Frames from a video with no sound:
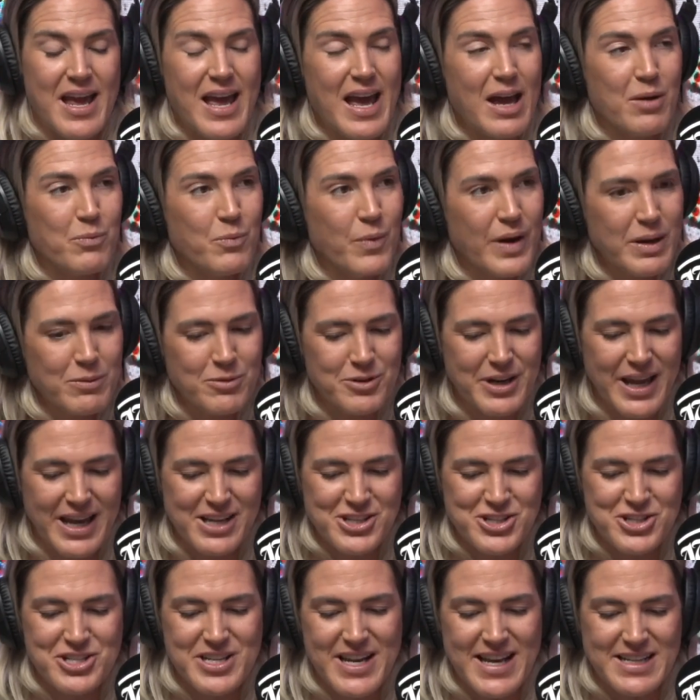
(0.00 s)
And we will
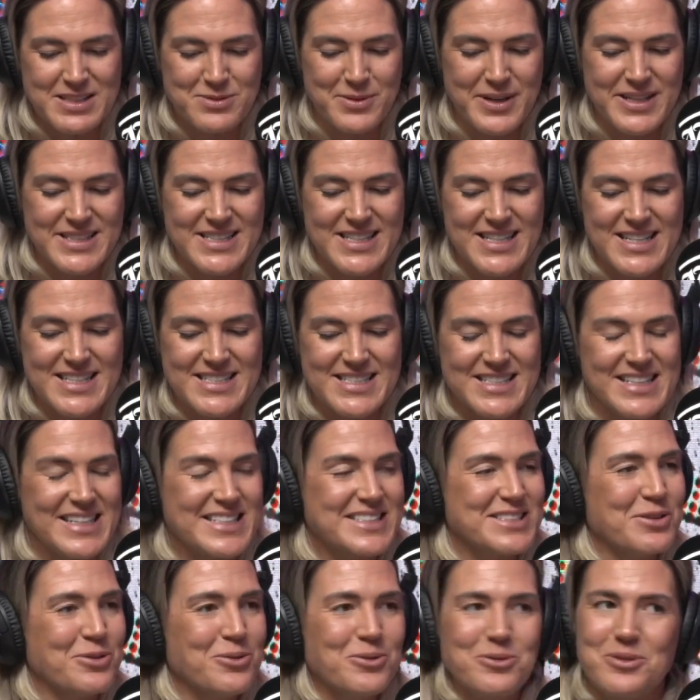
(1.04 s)
catch you next week to
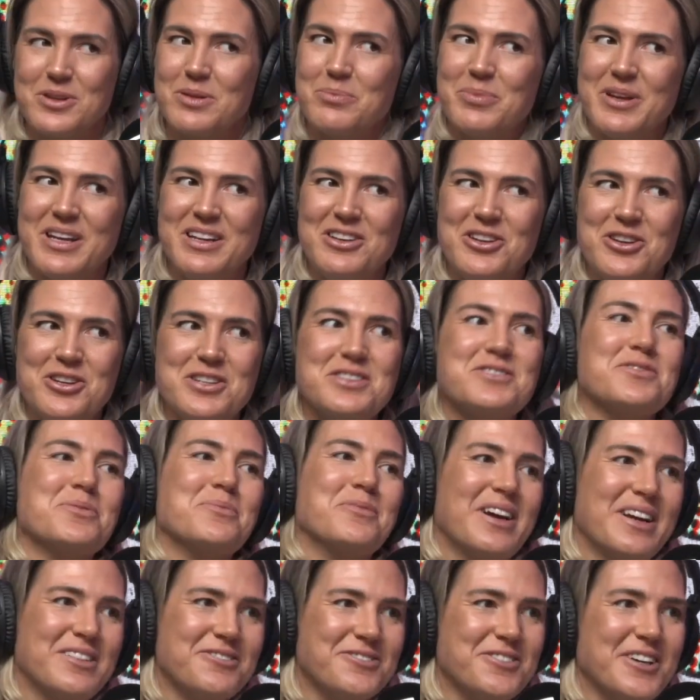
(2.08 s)
discuss all the big news from
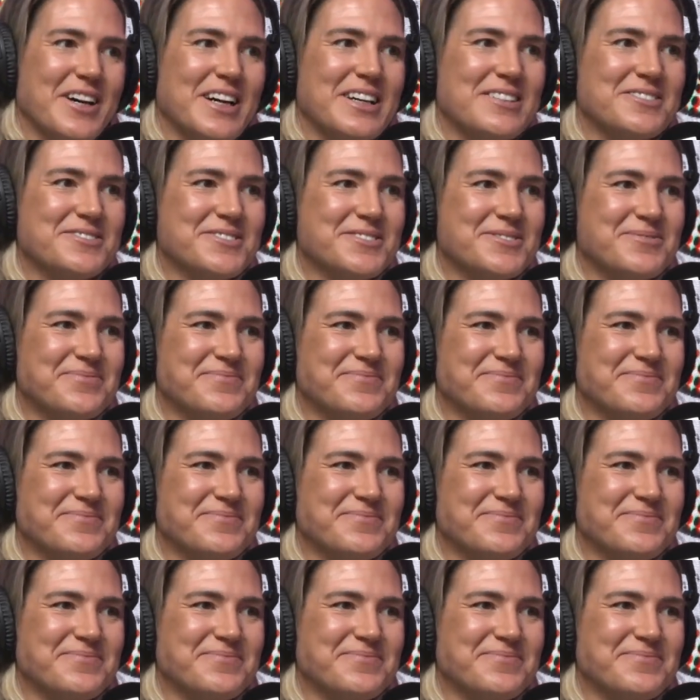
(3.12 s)
round 5.